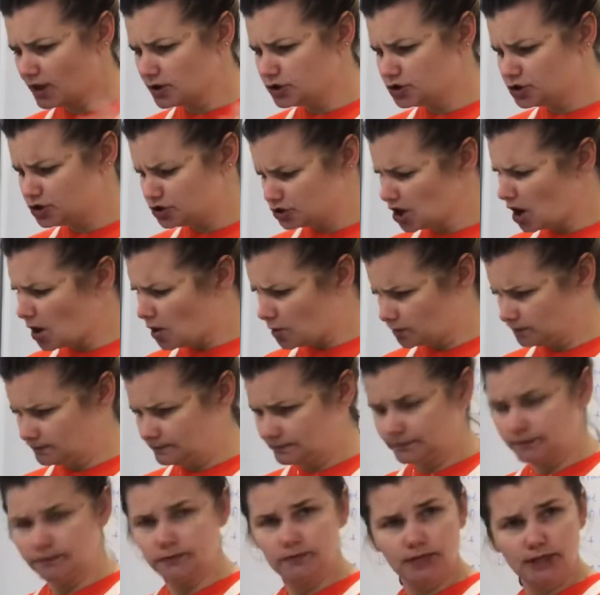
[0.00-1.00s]
So
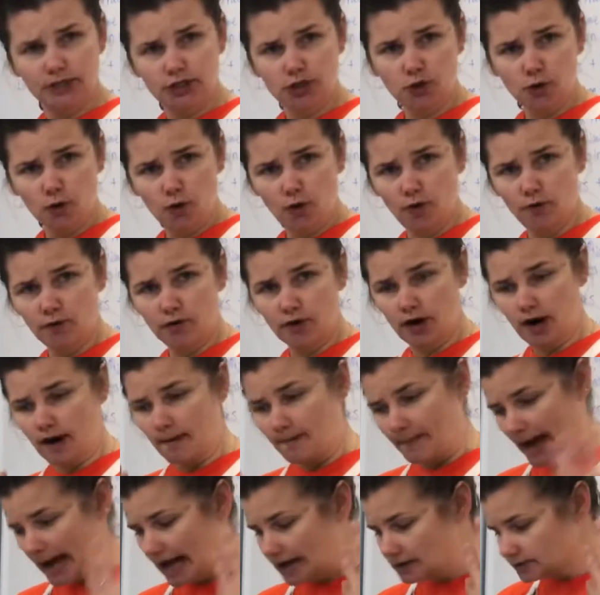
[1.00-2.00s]
let's go over
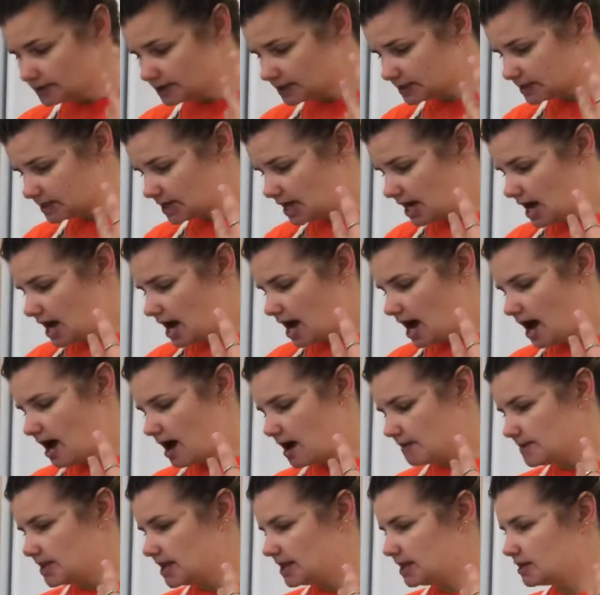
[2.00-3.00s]
amounts
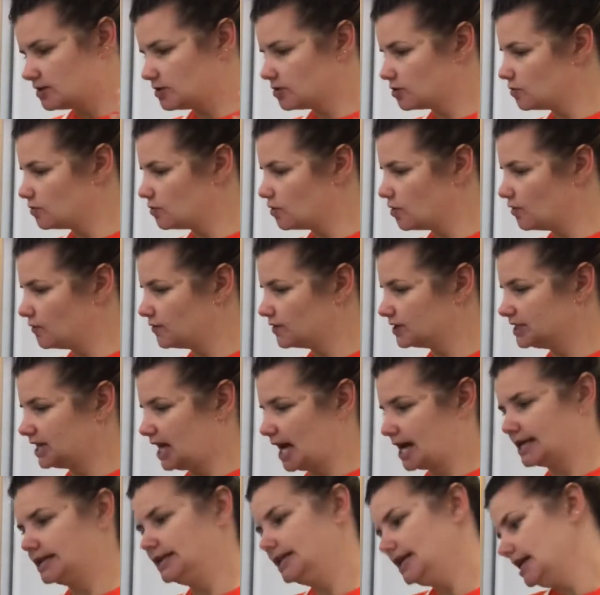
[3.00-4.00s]
and then I'll go over
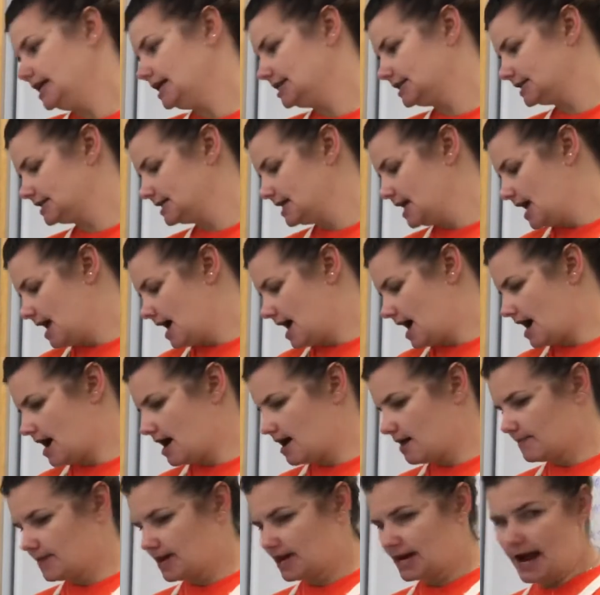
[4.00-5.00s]
techniques
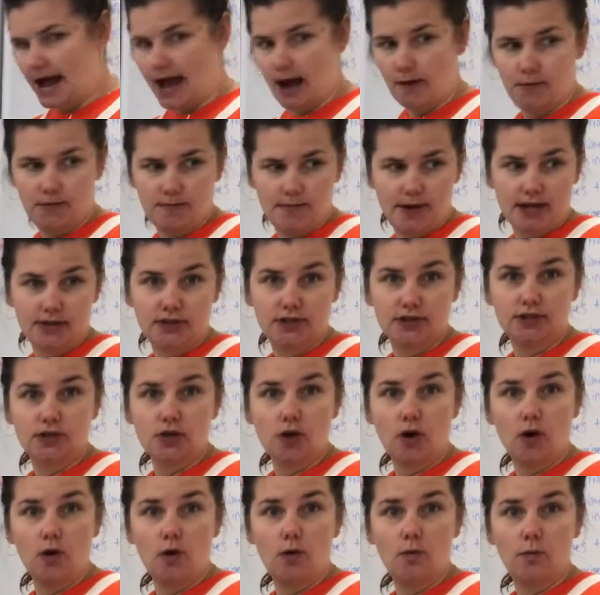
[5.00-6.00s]
and how we make this
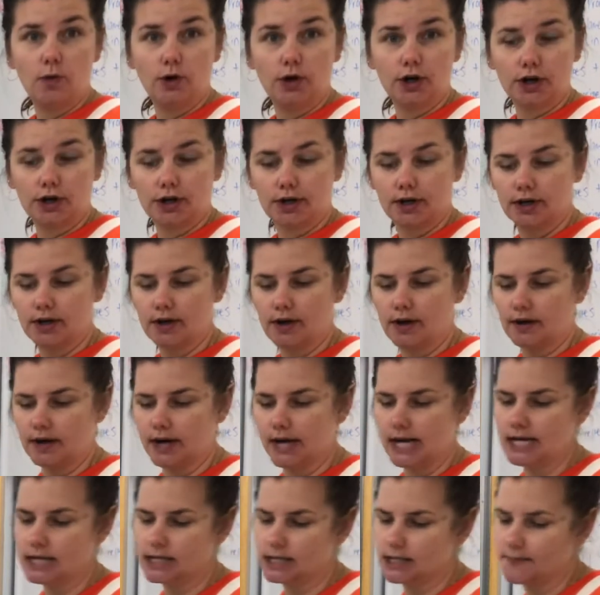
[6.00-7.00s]
all work, all
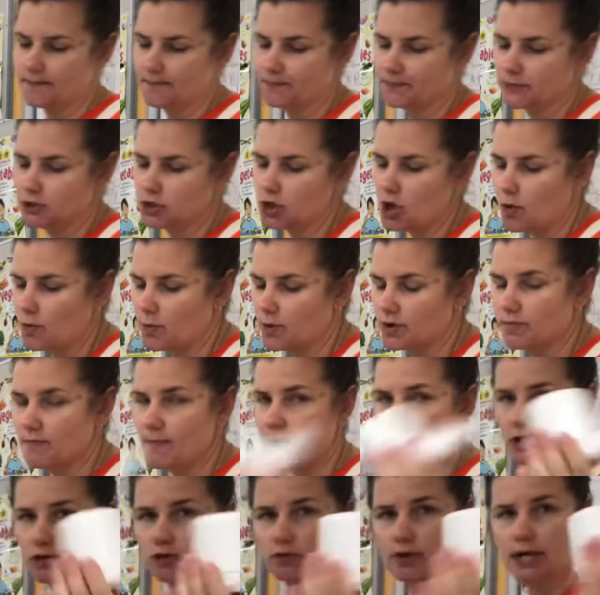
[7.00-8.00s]
right? So with
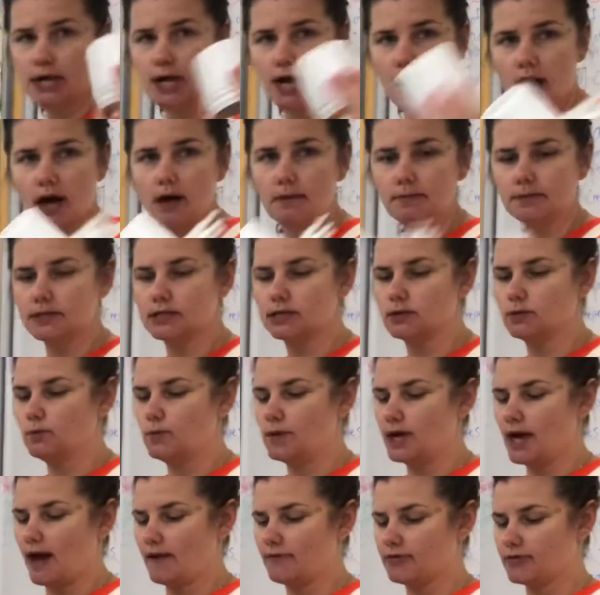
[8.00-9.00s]
measuring cups,
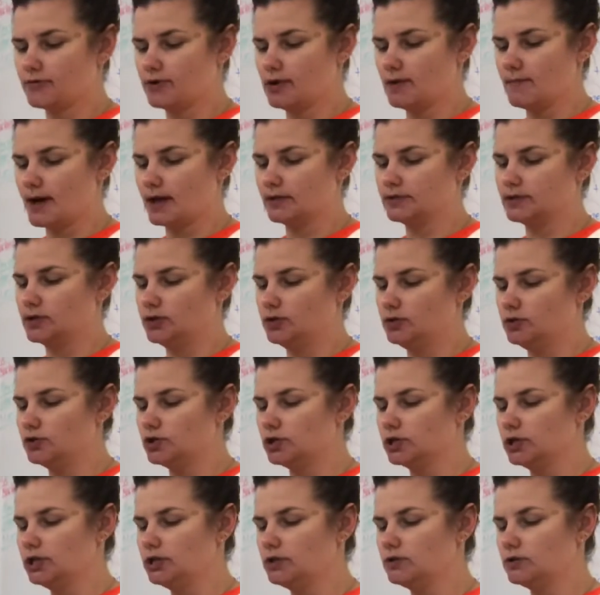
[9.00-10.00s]
we have 3 amounts, and
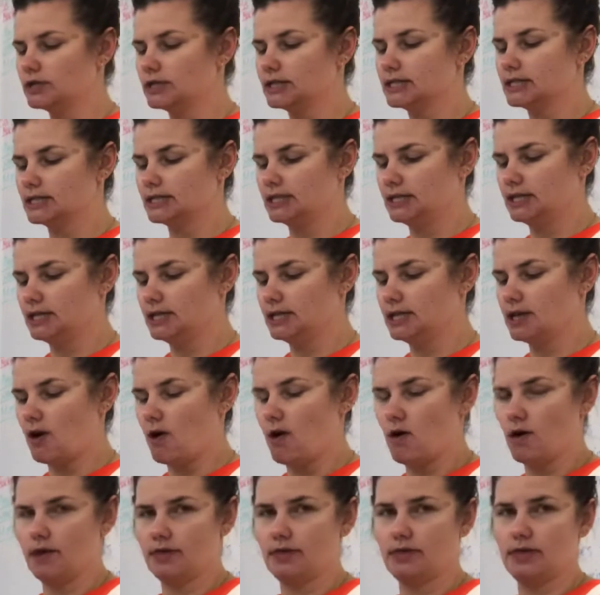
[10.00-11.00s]
usually you can see
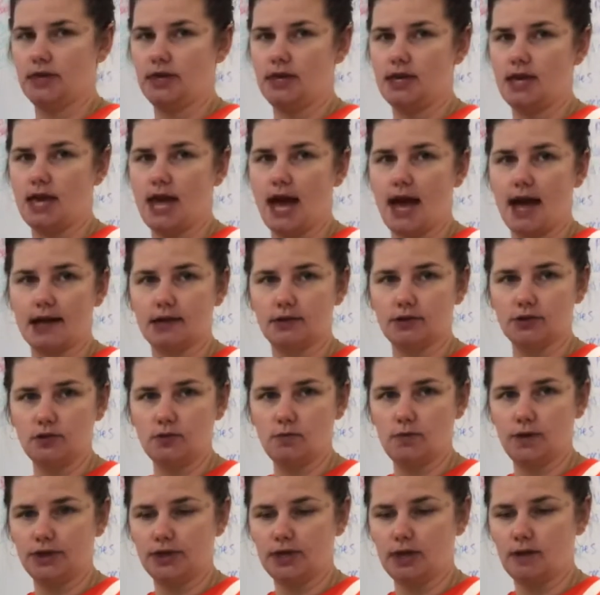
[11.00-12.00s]
on the handle
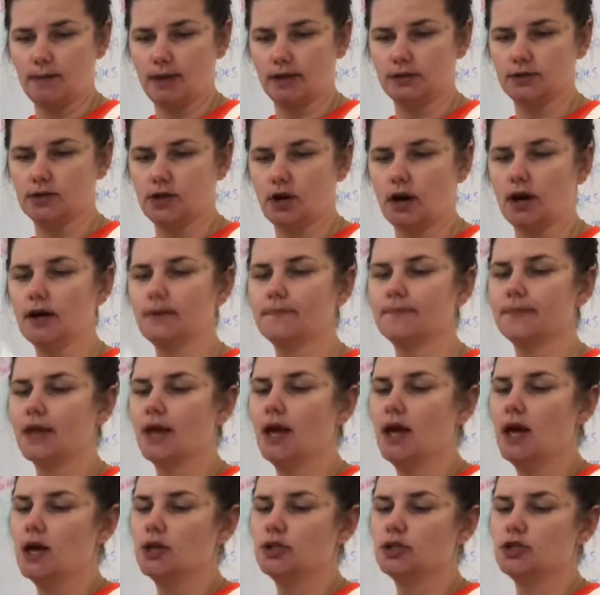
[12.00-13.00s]
what the amounts are.
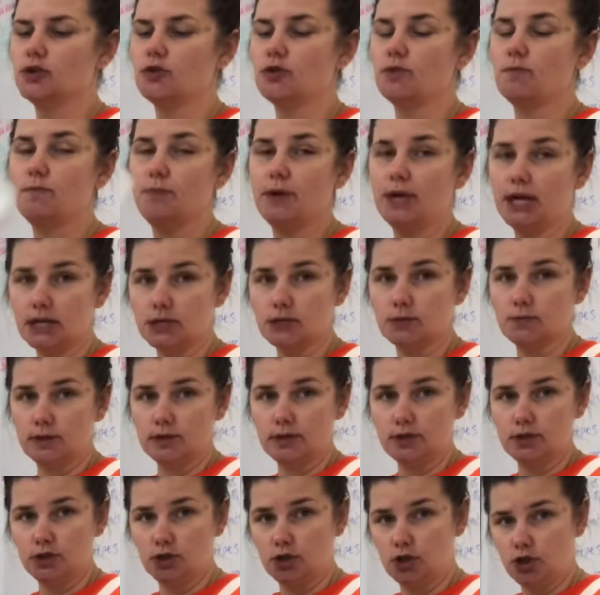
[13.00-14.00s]
So the biggest
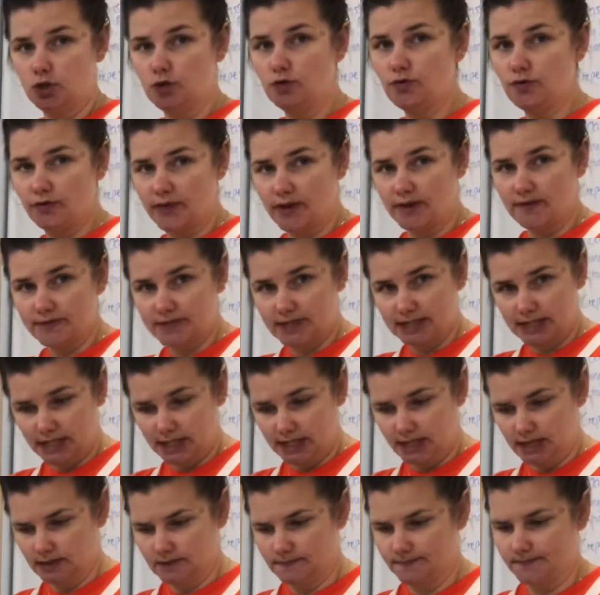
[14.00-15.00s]
one is
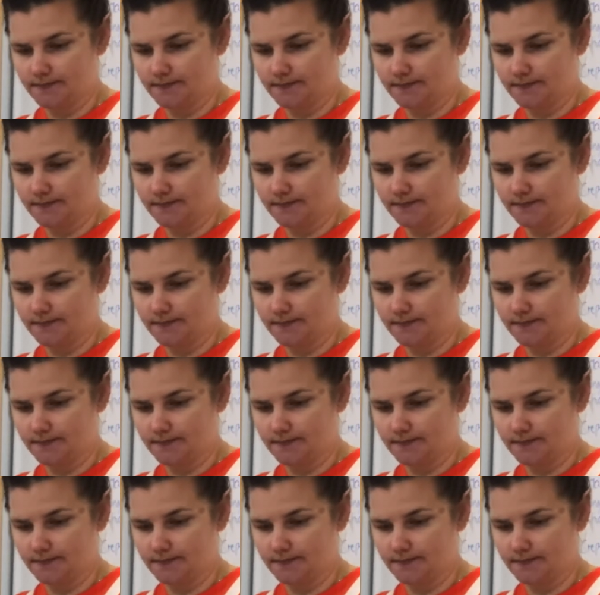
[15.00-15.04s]
250,